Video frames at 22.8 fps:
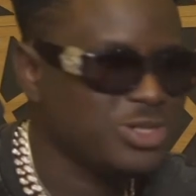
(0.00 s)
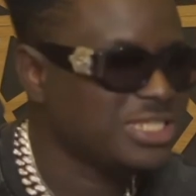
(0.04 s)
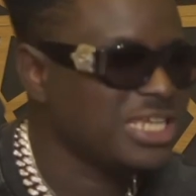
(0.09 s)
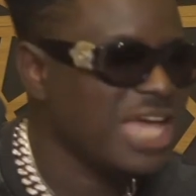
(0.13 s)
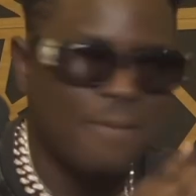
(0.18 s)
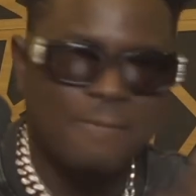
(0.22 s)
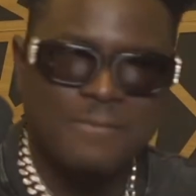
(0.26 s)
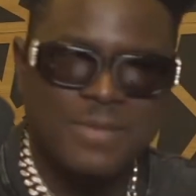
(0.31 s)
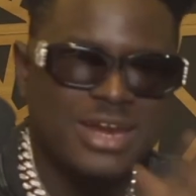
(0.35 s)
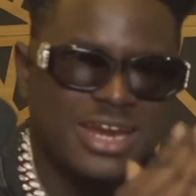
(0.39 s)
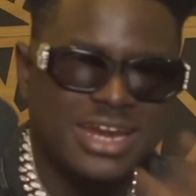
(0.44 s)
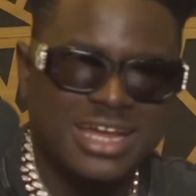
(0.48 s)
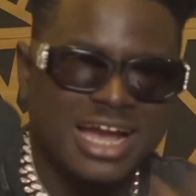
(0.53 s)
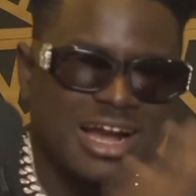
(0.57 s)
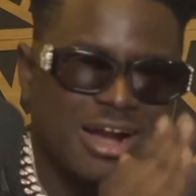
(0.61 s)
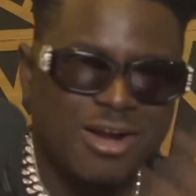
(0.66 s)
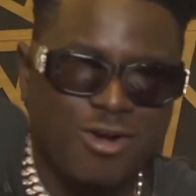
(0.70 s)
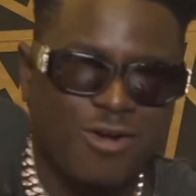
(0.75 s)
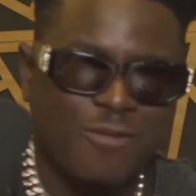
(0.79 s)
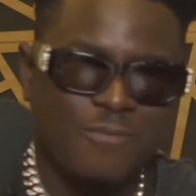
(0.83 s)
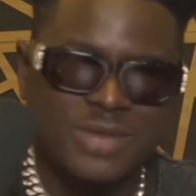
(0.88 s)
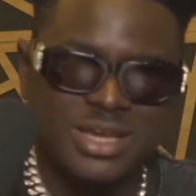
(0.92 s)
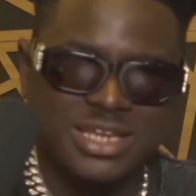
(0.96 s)
American
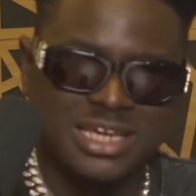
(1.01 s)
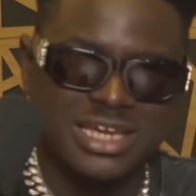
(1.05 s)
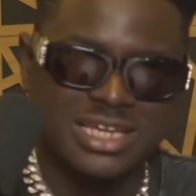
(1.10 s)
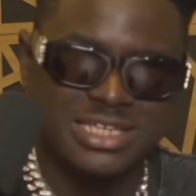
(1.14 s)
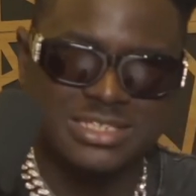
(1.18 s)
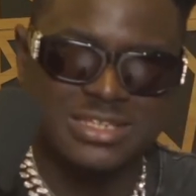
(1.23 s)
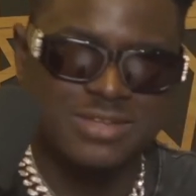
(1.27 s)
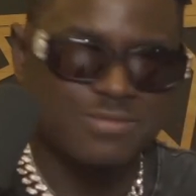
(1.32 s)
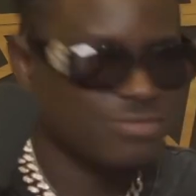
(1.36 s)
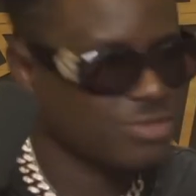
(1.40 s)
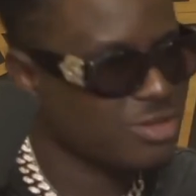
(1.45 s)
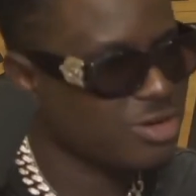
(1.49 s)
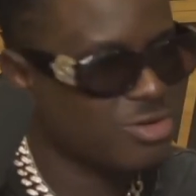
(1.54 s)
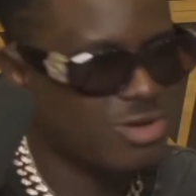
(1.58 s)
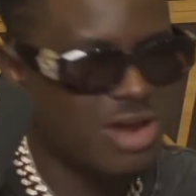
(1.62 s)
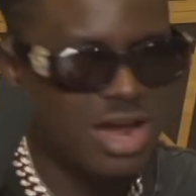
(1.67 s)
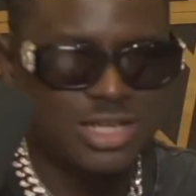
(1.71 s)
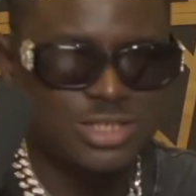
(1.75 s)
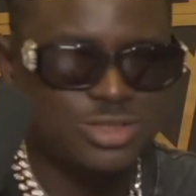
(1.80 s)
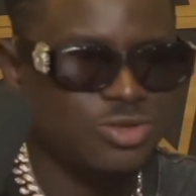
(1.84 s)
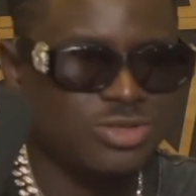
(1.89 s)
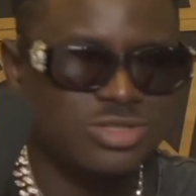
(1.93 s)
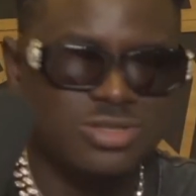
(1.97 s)
comedians. Crack
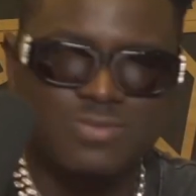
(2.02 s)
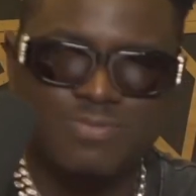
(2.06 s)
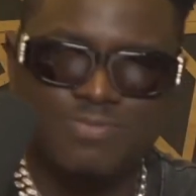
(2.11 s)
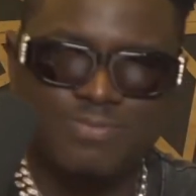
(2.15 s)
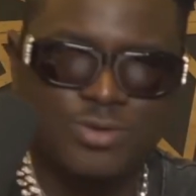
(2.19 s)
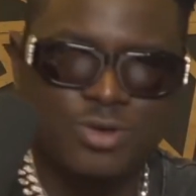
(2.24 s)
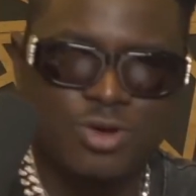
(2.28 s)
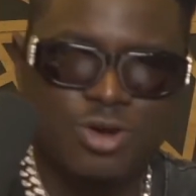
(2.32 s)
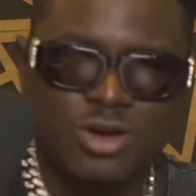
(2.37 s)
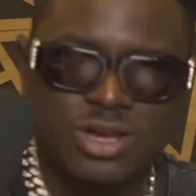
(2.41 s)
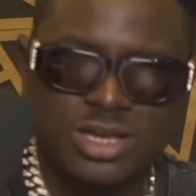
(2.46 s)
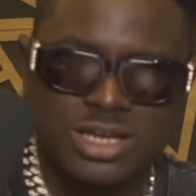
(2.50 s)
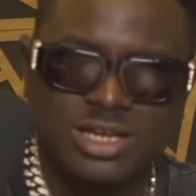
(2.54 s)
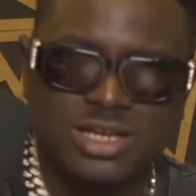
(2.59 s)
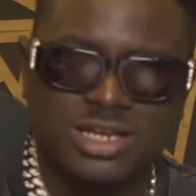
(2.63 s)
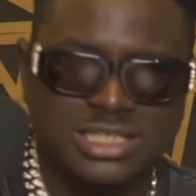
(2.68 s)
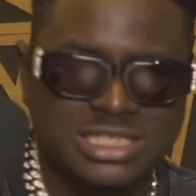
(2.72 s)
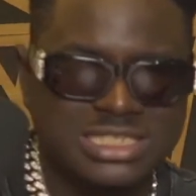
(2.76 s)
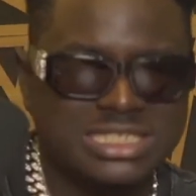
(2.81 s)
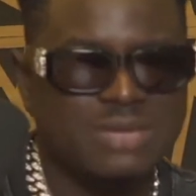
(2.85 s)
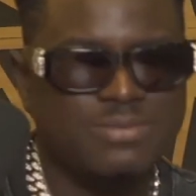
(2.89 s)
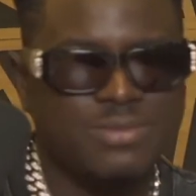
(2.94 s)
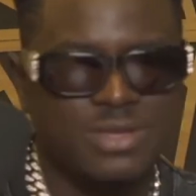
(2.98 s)
jokes in pure English.
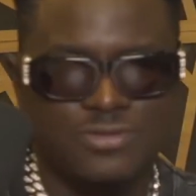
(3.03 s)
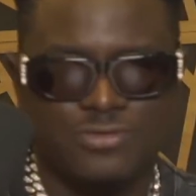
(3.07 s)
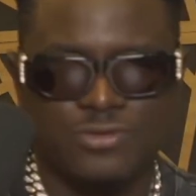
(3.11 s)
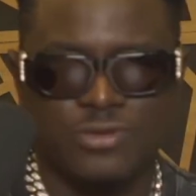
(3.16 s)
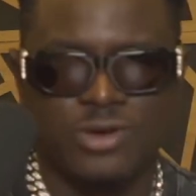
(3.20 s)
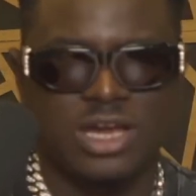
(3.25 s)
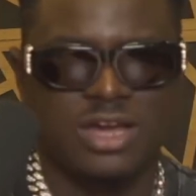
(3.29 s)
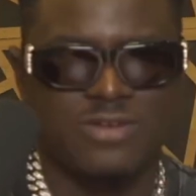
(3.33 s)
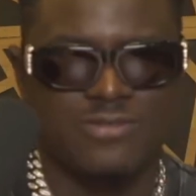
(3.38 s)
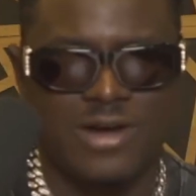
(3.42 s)
His name is Forever.